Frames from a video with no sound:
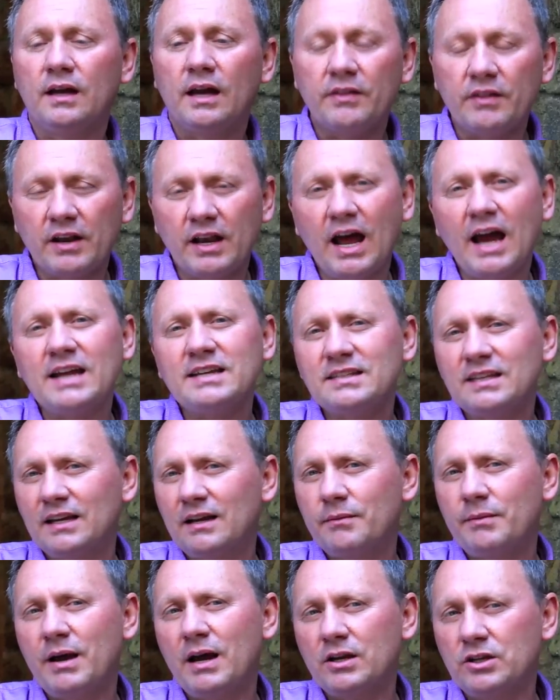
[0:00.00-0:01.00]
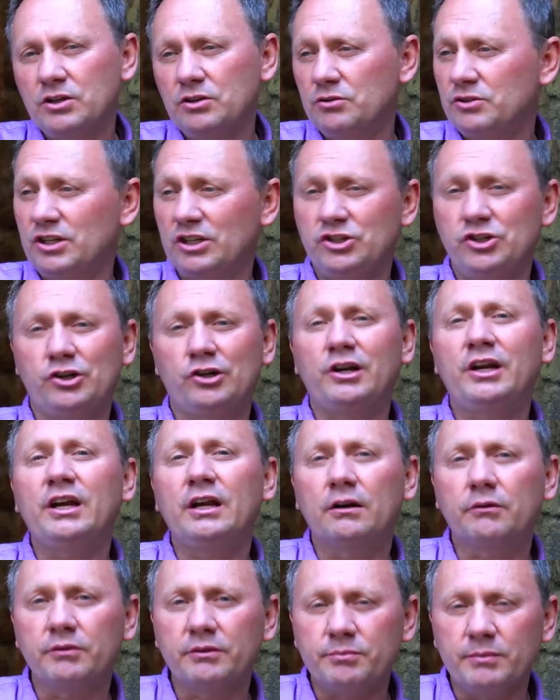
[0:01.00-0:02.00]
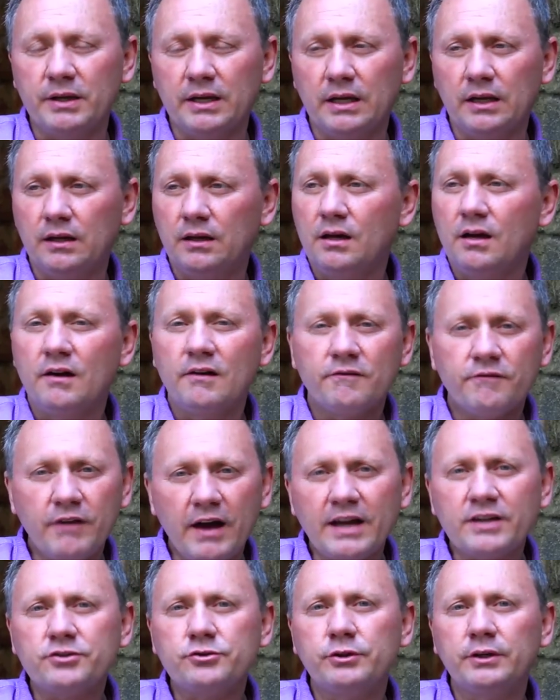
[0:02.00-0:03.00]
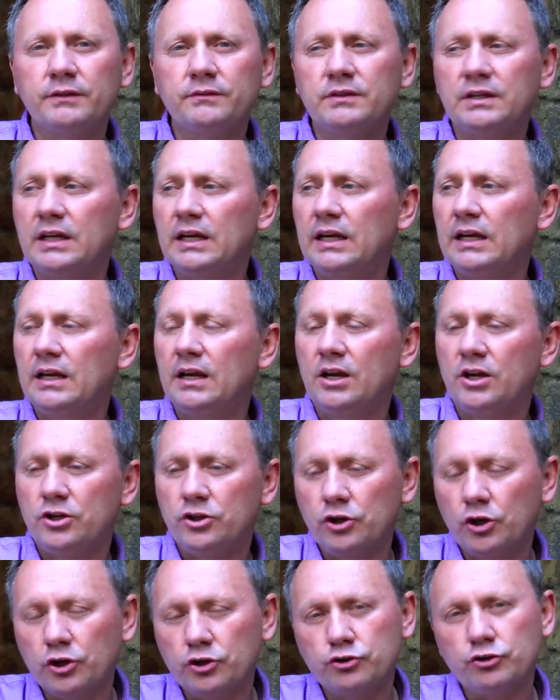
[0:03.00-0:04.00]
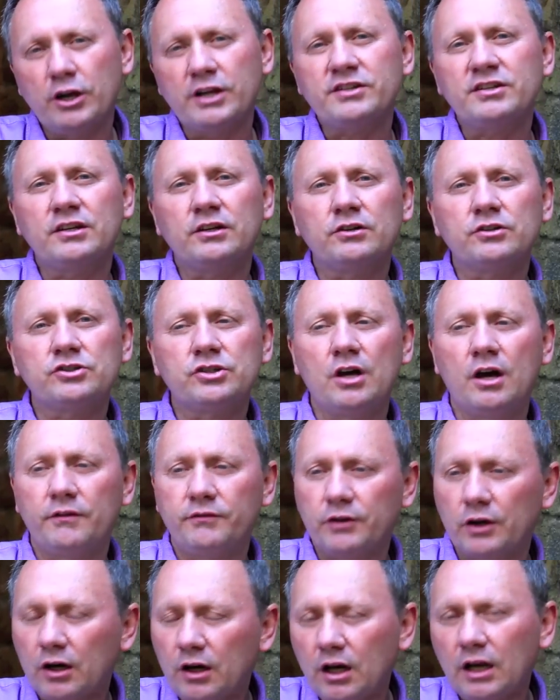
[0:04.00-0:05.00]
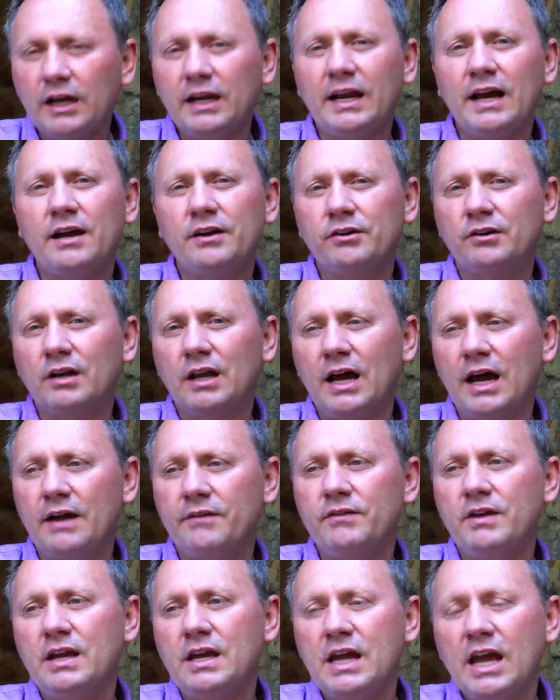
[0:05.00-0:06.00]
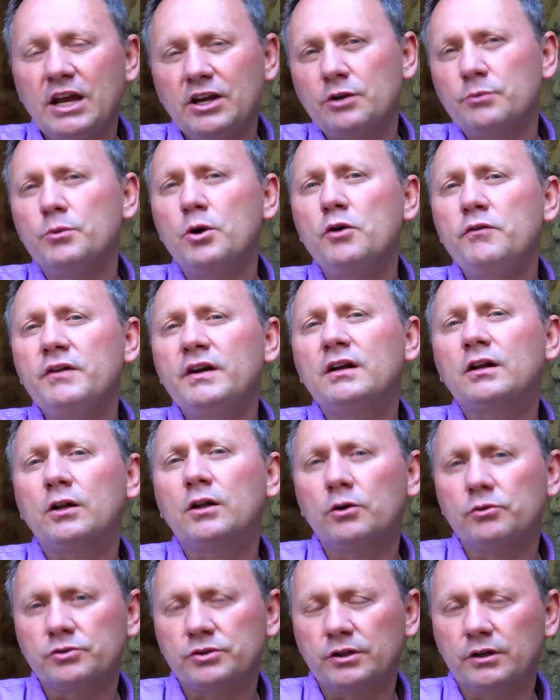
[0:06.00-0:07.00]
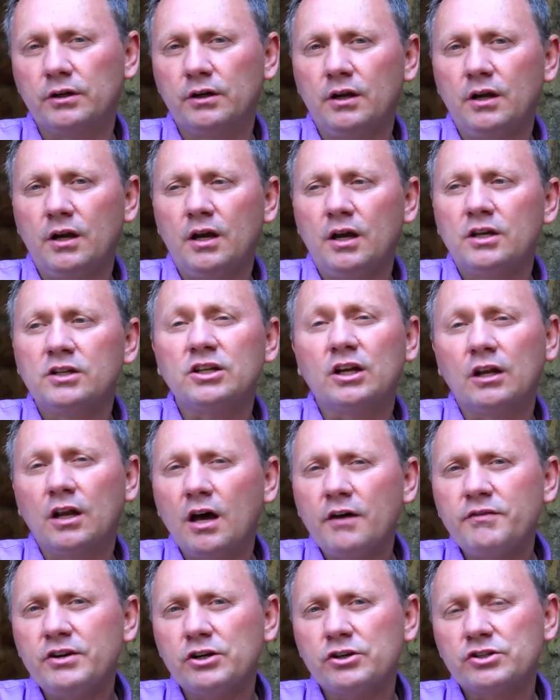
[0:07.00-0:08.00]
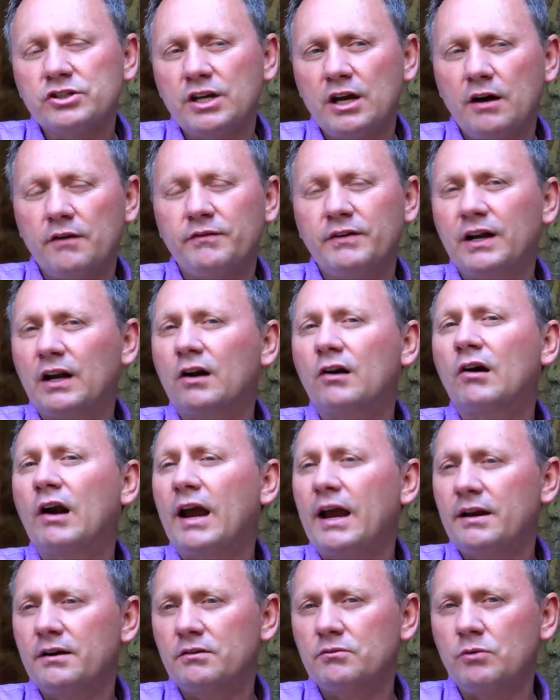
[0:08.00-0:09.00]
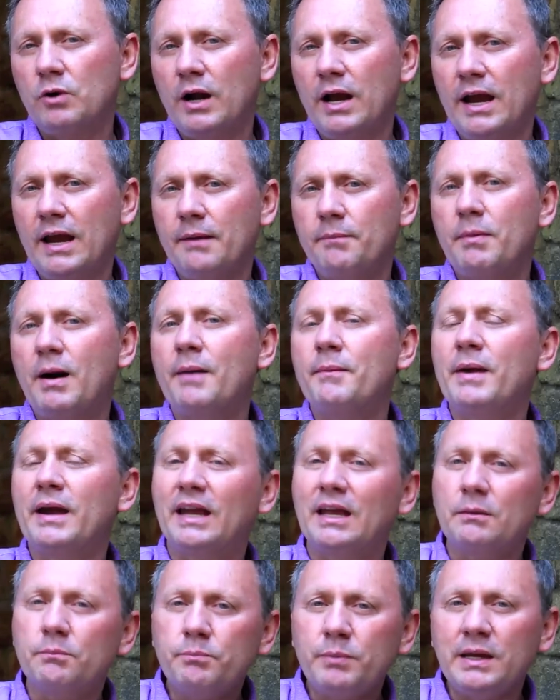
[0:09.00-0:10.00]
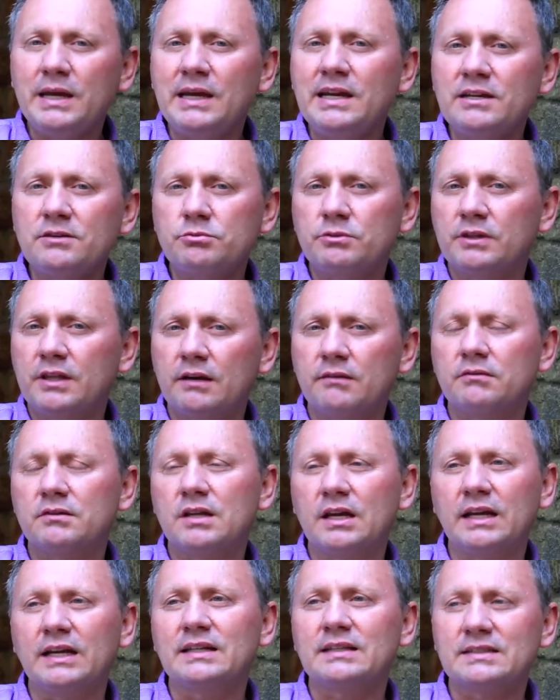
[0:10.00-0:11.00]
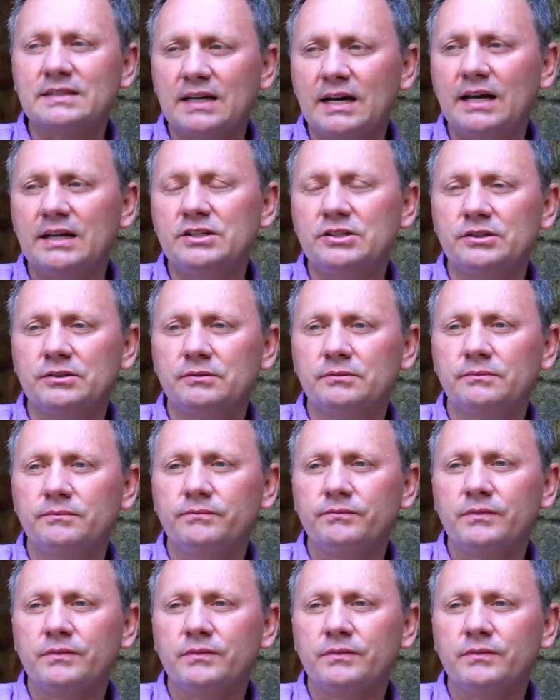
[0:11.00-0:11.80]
And the nice thing about you is that you're here with me, FasterEFT. You're addressing your stuff, you're cleaning out your life, and you're moving closer to loving yourself in a grander way by making peace with everything inside you.